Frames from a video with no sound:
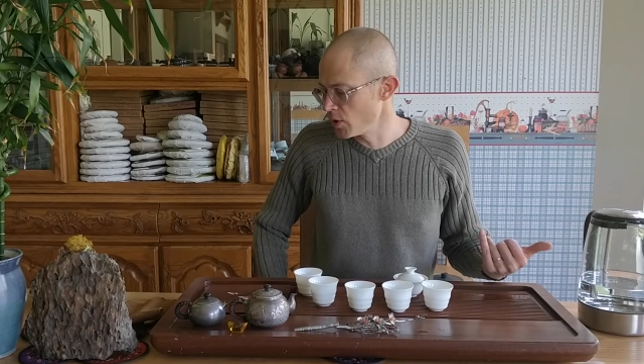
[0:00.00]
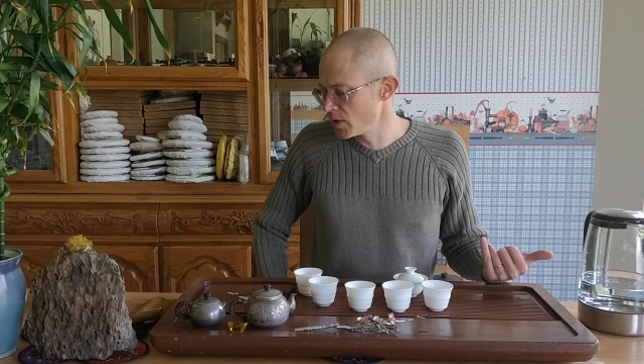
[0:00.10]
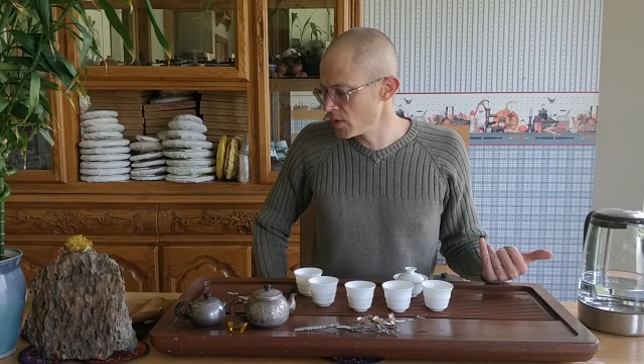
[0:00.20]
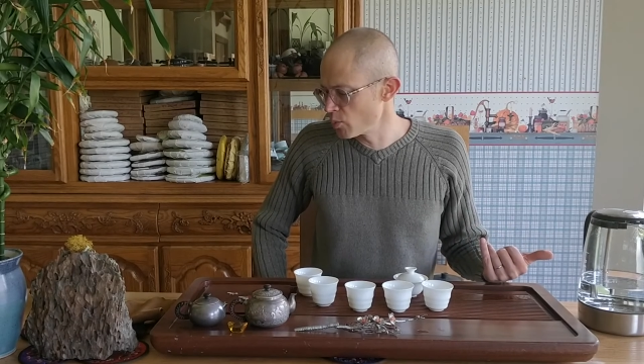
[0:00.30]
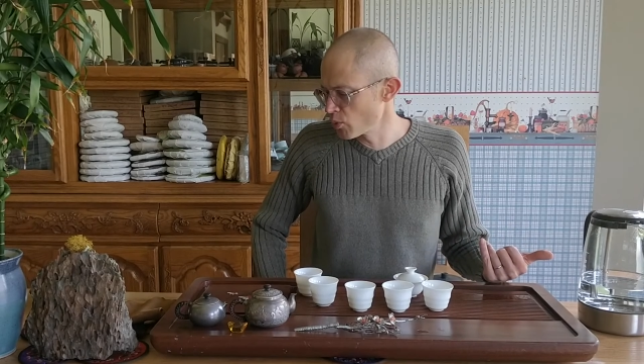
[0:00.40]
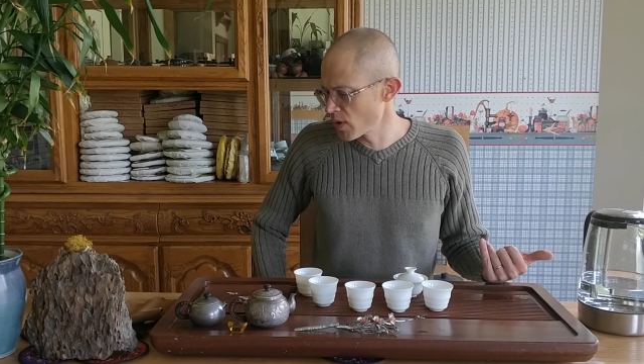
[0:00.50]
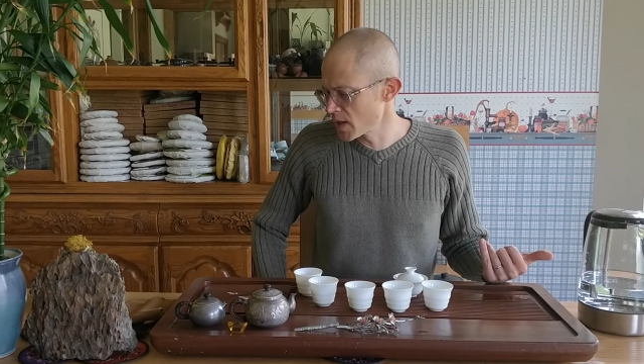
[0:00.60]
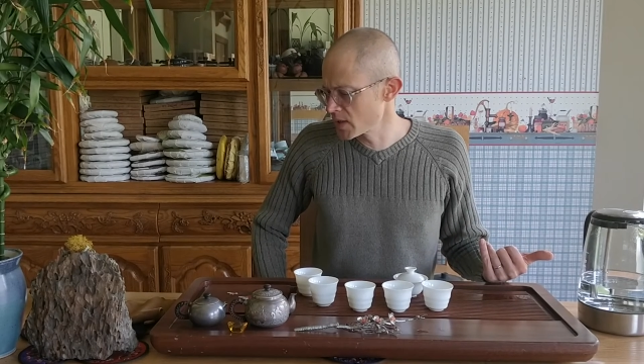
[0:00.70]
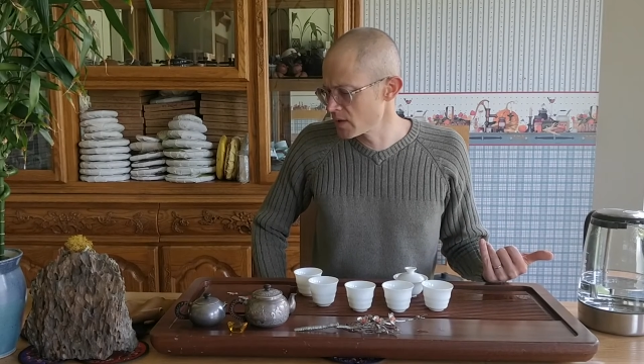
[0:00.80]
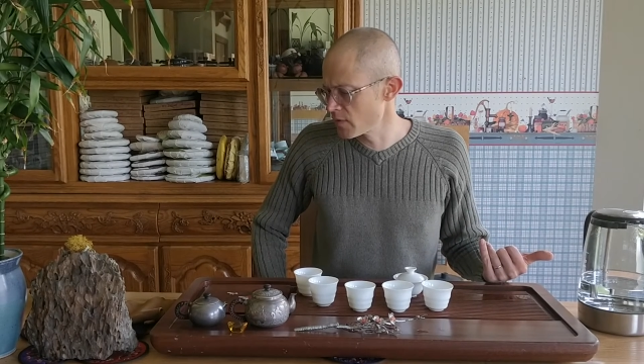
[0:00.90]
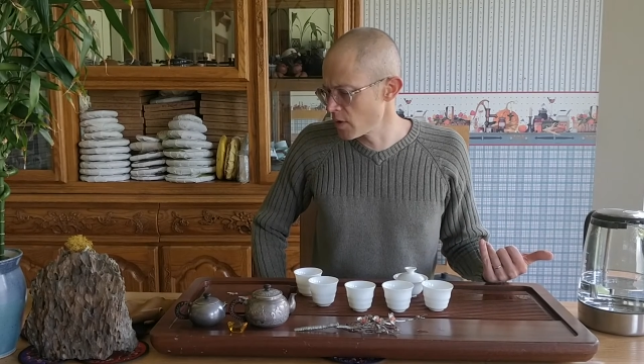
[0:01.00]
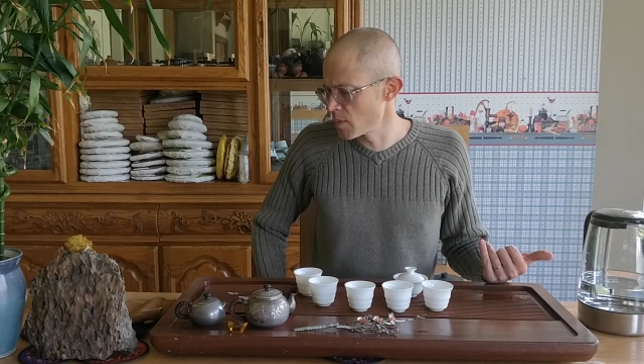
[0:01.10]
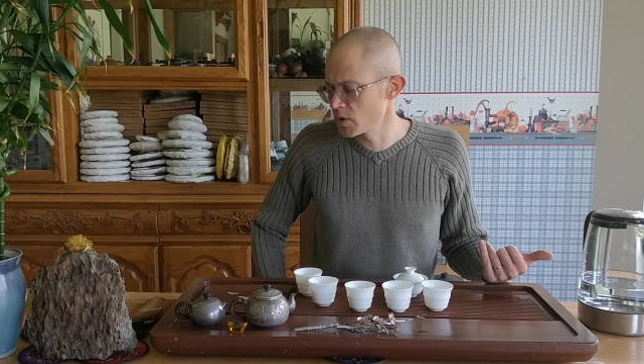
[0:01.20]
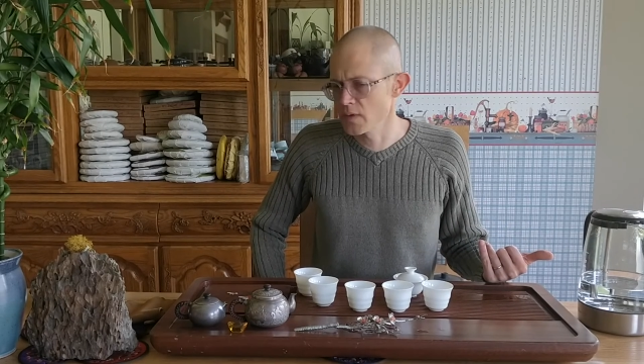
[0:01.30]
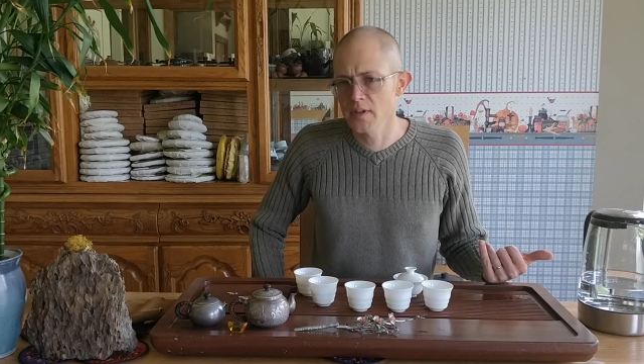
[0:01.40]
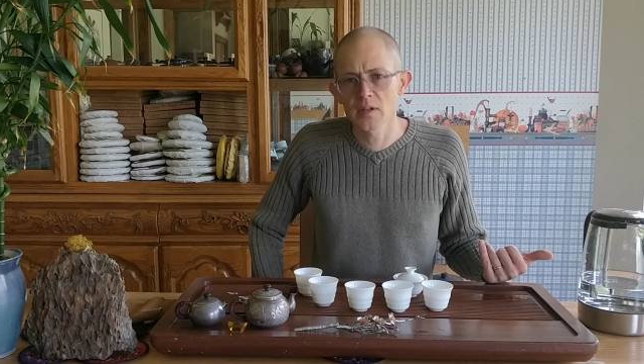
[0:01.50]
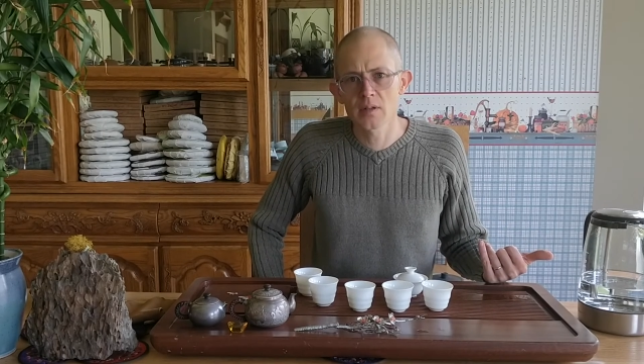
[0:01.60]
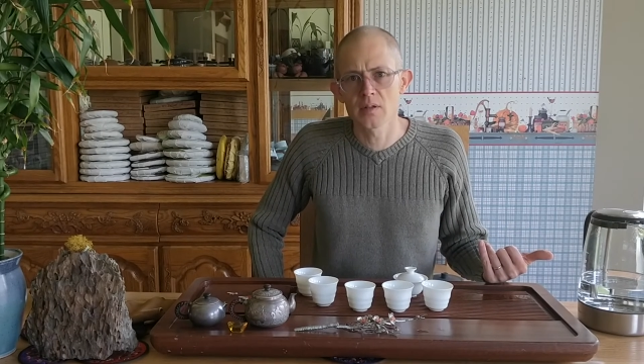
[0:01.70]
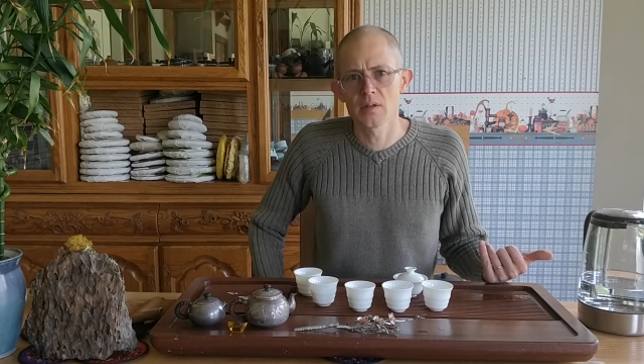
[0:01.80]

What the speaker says: We didn't press very much of it.